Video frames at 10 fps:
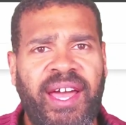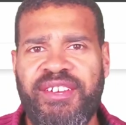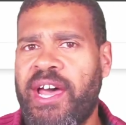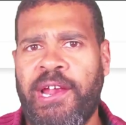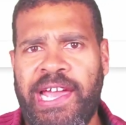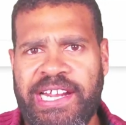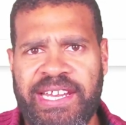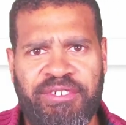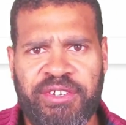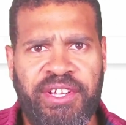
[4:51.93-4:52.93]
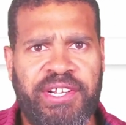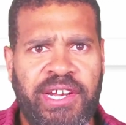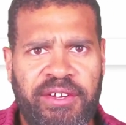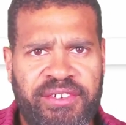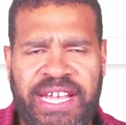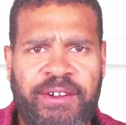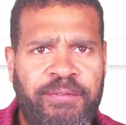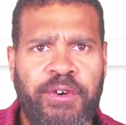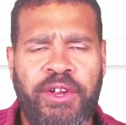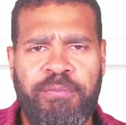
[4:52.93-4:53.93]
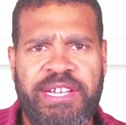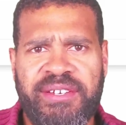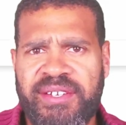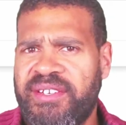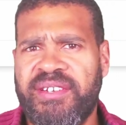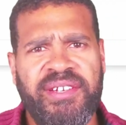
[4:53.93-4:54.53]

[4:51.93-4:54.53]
it's unlikely they've just gone and closed down four hundred businesses.